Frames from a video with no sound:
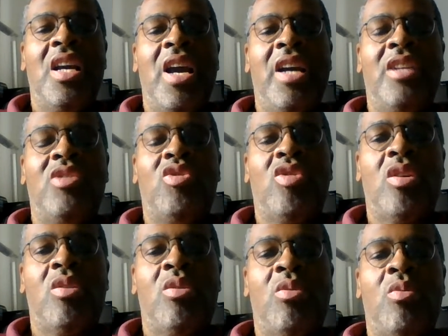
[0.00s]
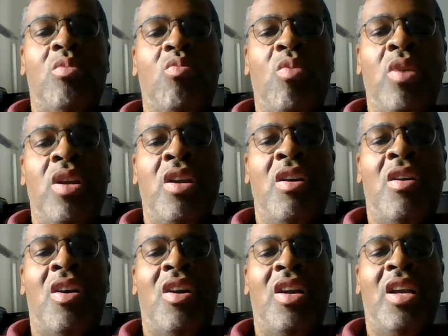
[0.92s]
And so we
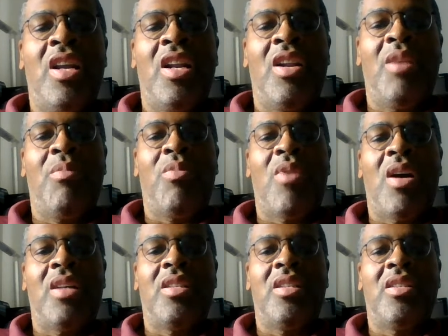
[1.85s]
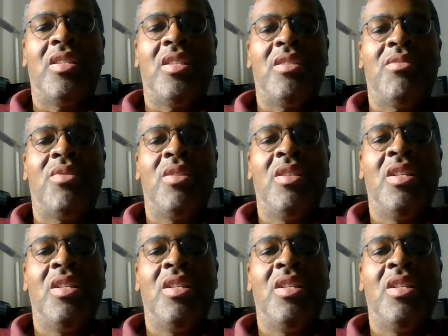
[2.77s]
are in a process of